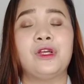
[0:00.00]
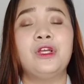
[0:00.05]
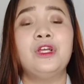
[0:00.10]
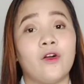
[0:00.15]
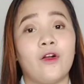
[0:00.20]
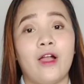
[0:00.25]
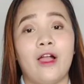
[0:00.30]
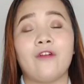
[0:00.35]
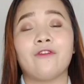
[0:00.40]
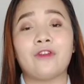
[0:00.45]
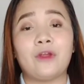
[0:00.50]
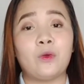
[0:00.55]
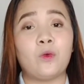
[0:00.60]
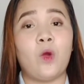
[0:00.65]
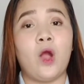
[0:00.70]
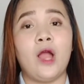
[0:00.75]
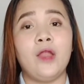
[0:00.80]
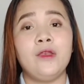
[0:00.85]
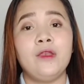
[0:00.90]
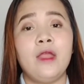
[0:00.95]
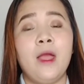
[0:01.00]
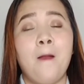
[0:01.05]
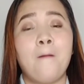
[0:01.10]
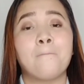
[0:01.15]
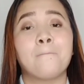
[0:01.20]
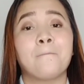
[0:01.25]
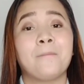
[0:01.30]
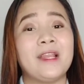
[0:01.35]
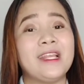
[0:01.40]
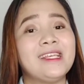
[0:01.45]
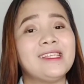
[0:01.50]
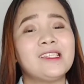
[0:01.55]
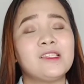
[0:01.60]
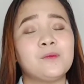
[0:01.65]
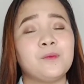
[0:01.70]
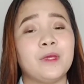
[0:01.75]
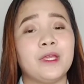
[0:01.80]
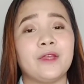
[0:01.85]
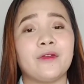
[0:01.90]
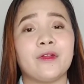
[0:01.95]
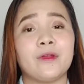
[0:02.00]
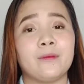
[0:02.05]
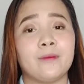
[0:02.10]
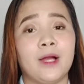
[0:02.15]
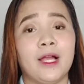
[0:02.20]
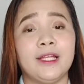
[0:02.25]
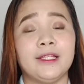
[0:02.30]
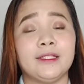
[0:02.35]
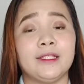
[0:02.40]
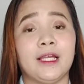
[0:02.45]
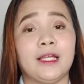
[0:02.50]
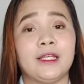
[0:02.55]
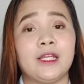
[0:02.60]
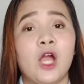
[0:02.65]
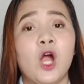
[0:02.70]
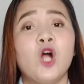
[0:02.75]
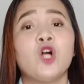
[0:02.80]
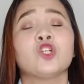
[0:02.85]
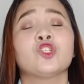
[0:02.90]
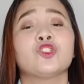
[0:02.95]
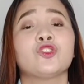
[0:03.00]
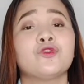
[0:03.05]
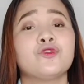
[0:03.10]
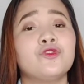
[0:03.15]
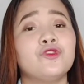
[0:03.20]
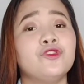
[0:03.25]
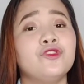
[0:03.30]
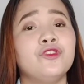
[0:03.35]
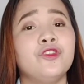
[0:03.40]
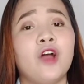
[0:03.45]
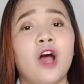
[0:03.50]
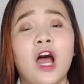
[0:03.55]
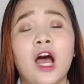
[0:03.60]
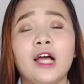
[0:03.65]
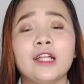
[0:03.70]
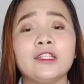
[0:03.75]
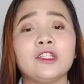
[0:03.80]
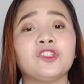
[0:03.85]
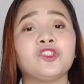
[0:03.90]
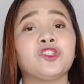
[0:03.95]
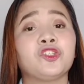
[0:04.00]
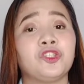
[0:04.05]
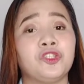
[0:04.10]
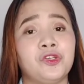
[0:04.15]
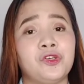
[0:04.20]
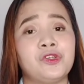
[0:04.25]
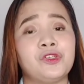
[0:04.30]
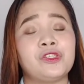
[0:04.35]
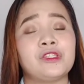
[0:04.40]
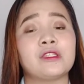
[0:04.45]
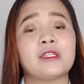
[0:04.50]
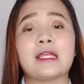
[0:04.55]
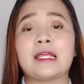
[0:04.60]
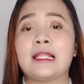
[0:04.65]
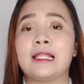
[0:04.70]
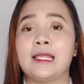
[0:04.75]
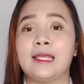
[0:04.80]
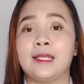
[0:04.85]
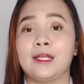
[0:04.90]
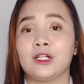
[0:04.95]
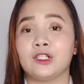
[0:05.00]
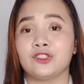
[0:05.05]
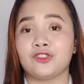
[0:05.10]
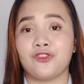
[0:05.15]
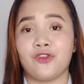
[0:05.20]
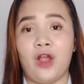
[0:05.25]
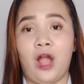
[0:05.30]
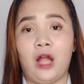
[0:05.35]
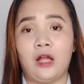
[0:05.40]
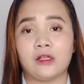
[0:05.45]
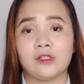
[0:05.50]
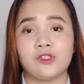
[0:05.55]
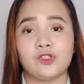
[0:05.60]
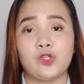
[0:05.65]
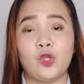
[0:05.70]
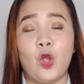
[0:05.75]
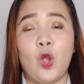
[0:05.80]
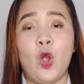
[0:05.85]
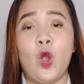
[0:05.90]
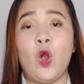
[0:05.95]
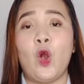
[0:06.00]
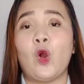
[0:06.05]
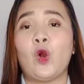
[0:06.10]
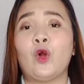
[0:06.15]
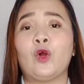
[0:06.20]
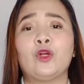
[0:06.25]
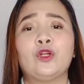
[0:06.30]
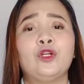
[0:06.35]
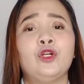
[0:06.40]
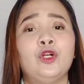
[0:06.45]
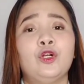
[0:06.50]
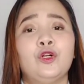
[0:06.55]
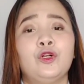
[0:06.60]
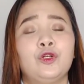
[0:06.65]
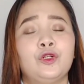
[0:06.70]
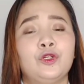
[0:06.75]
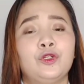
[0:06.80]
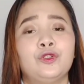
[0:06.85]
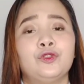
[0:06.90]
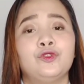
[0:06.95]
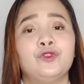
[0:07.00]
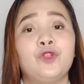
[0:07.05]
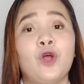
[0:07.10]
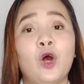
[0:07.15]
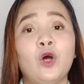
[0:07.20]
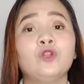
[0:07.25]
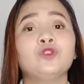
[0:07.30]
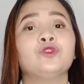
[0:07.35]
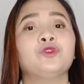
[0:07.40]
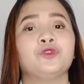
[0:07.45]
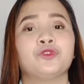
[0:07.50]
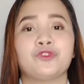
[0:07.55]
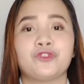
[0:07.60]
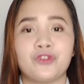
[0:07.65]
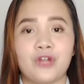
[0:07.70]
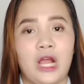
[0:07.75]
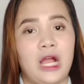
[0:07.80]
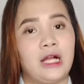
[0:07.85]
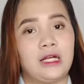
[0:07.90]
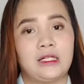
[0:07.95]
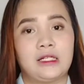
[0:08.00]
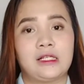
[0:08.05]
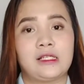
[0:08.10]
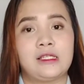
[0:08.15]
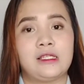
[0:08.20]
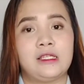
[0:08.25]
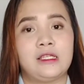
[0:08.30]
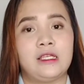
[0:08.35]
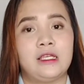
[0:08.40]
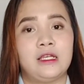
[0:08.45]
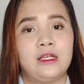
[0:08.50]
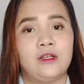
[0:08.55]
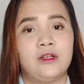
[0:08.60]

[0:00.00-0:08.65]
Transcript: So everyone, please be reminded, do not use illegal drugs or no to drugs.